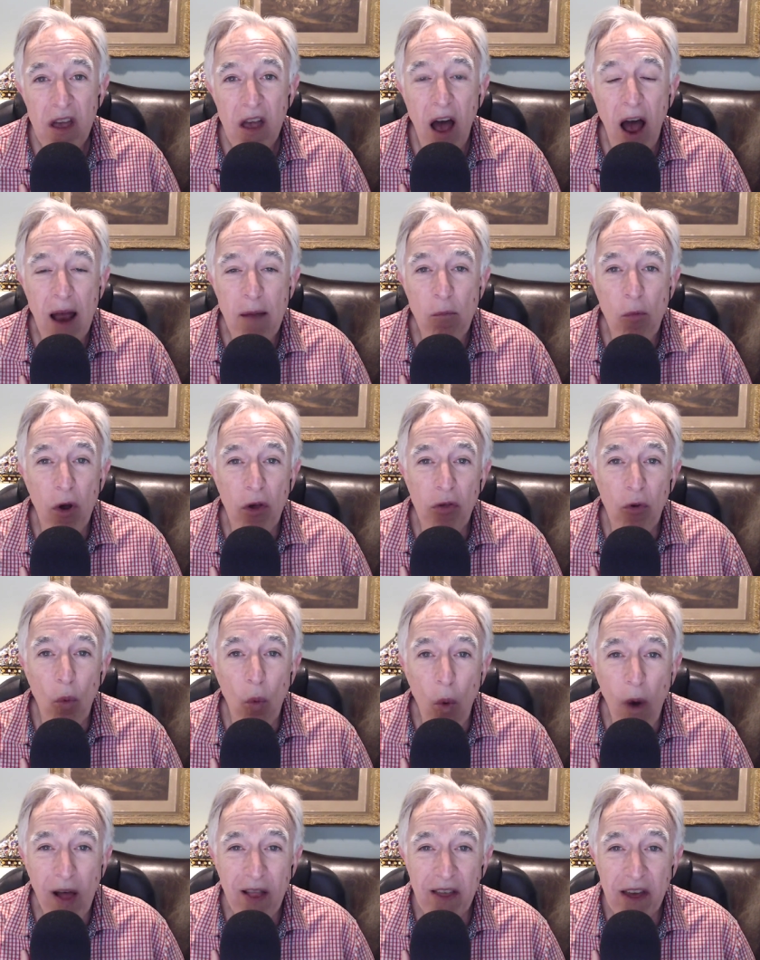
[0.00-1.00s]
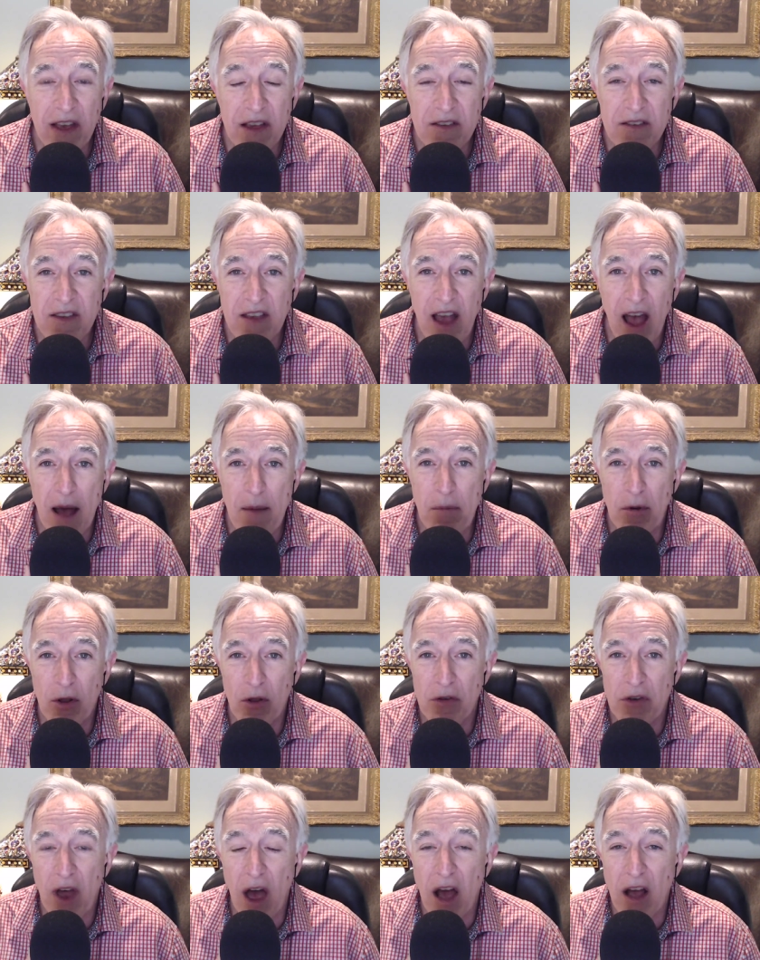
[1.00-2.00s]
I'm with
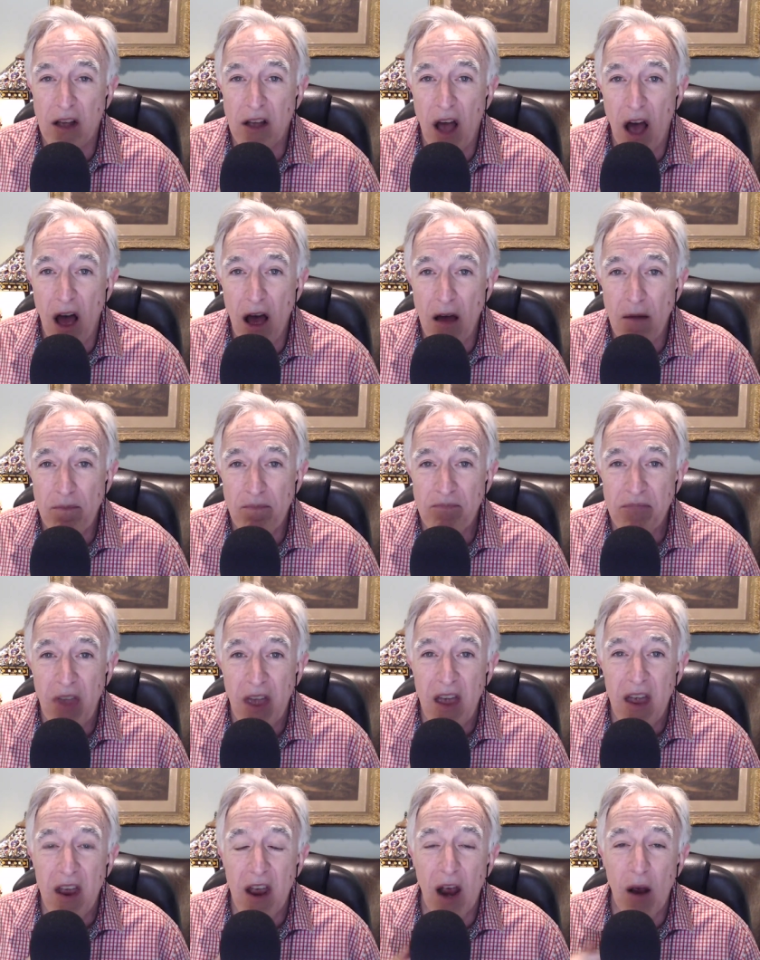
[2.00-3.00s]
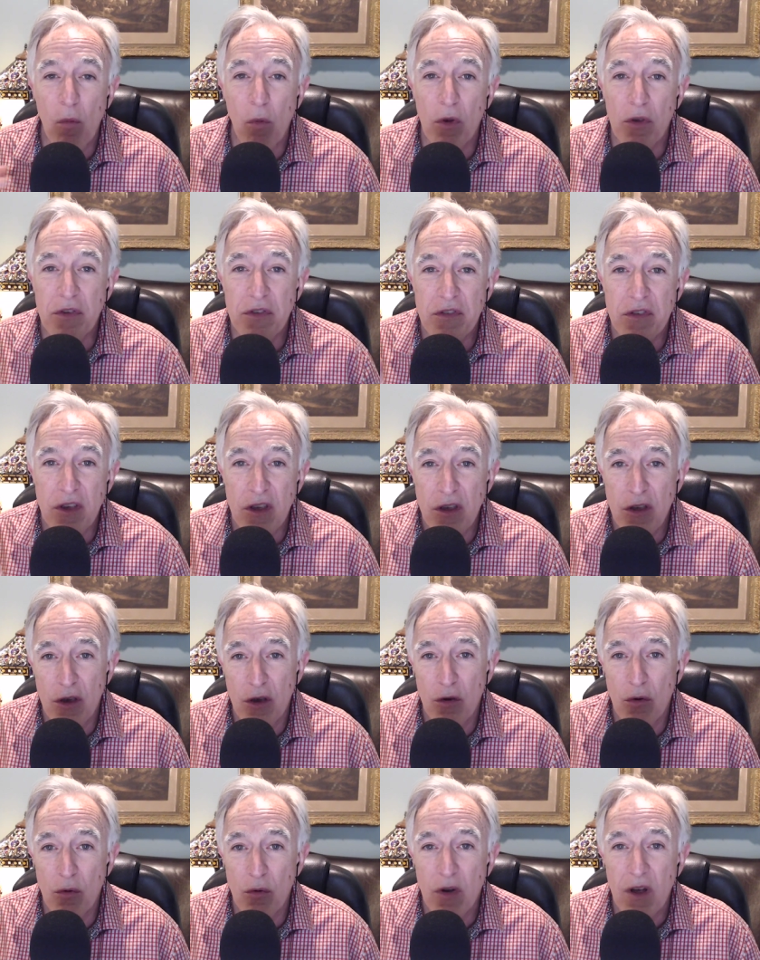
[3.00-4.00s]
wellingscapital.com, and we'll see
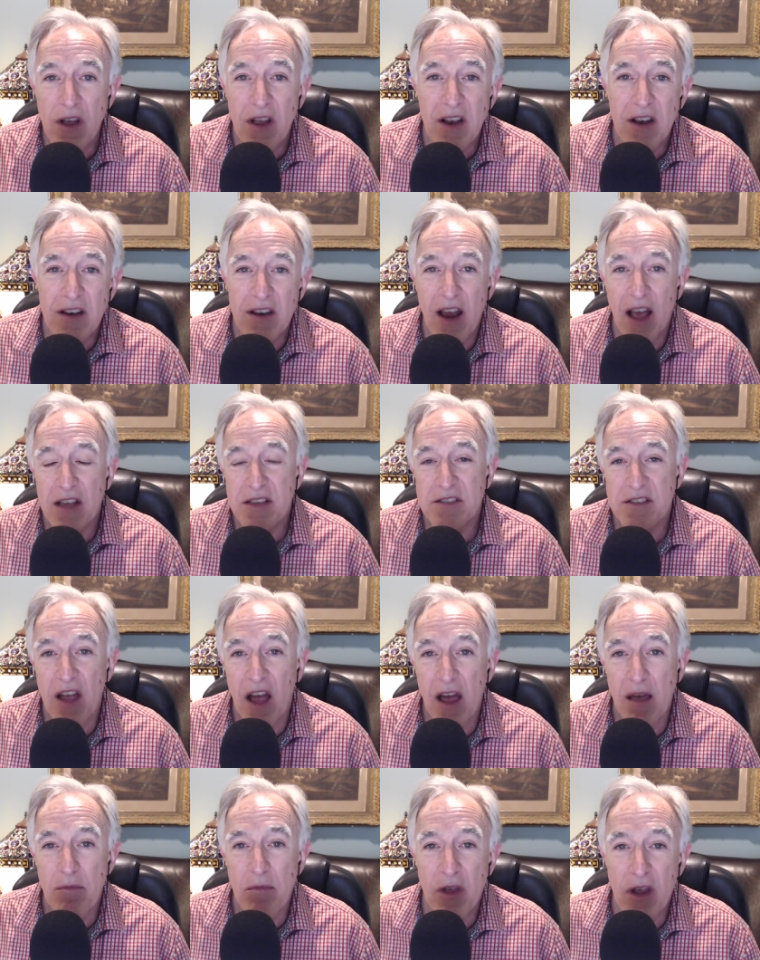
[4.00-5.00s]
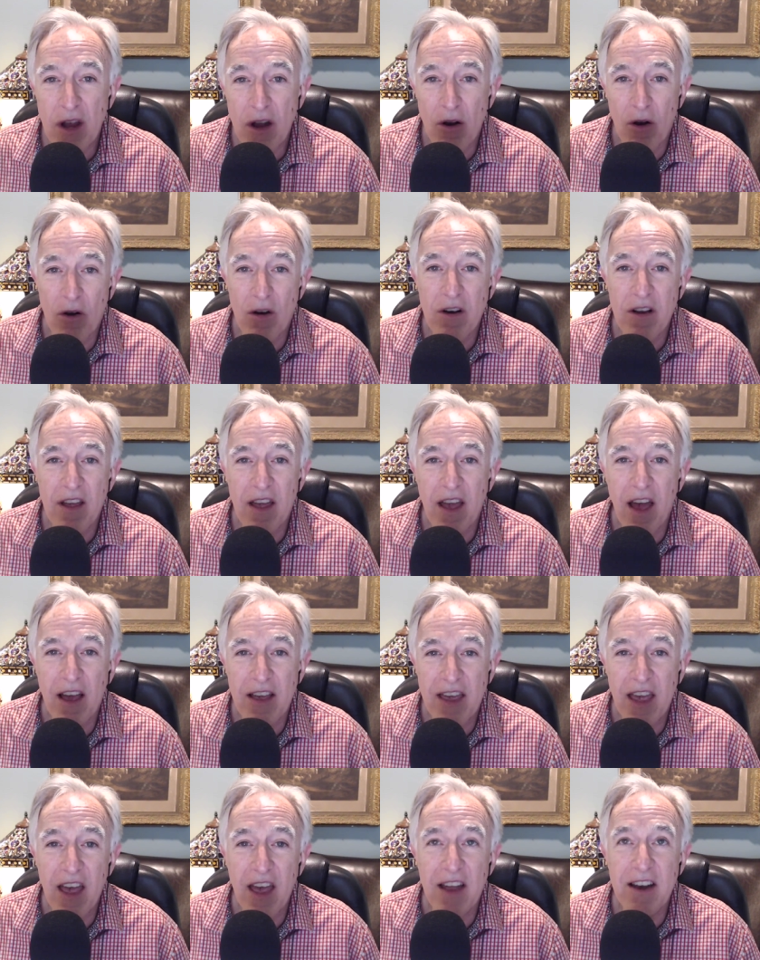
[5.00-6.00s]
you next time here
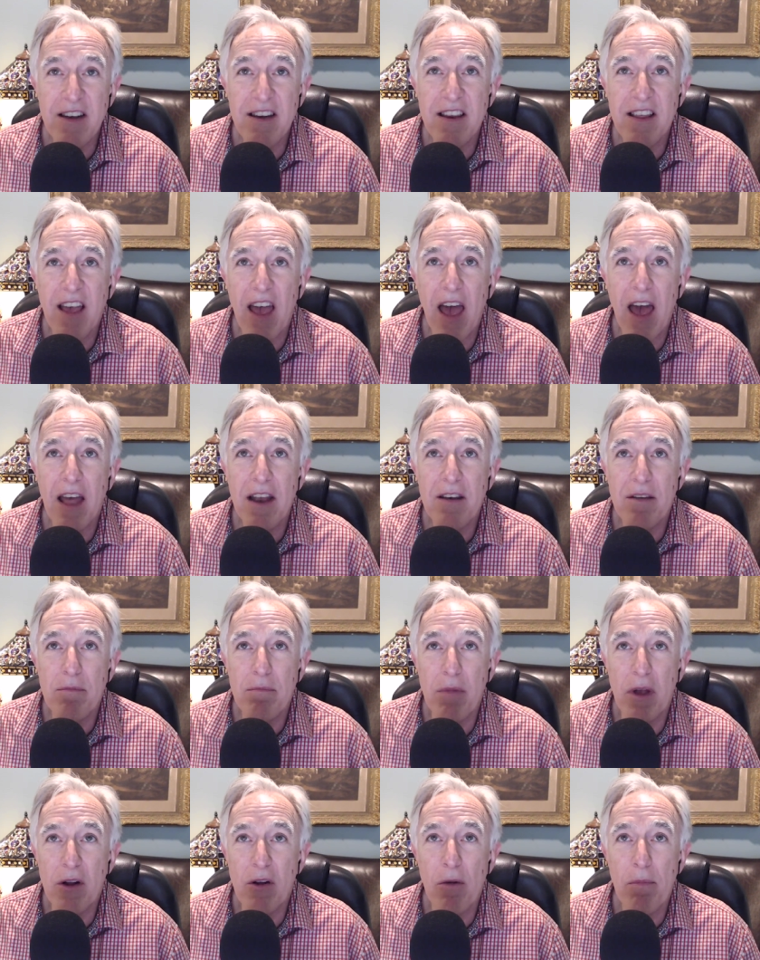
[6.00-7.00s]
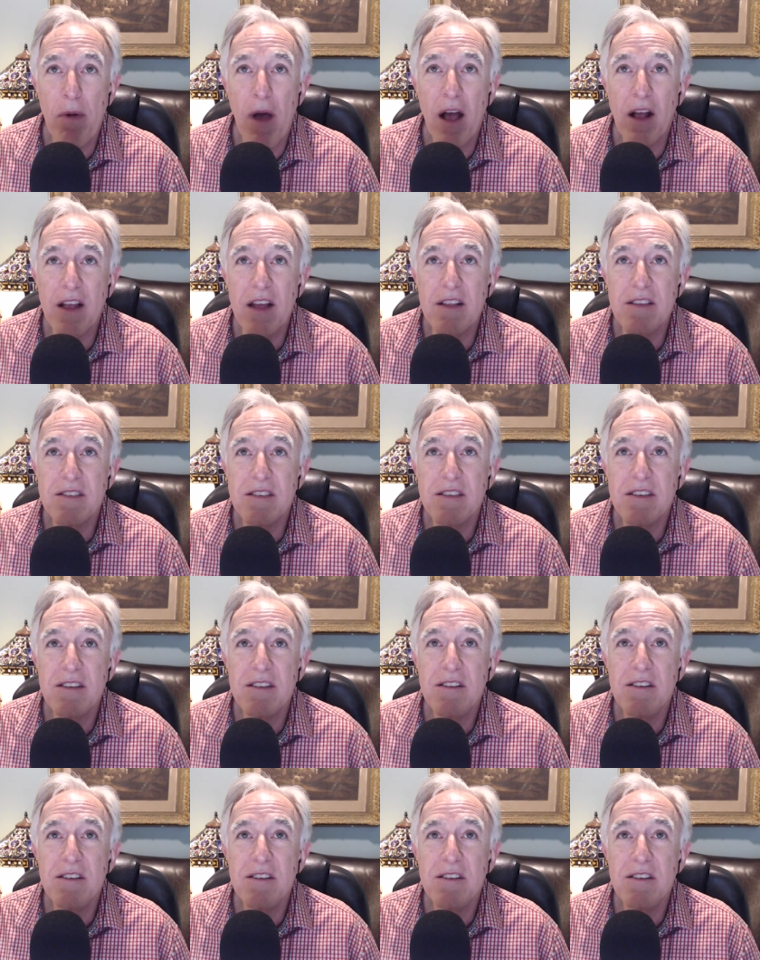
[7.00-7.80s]
again at Bigger Pockets.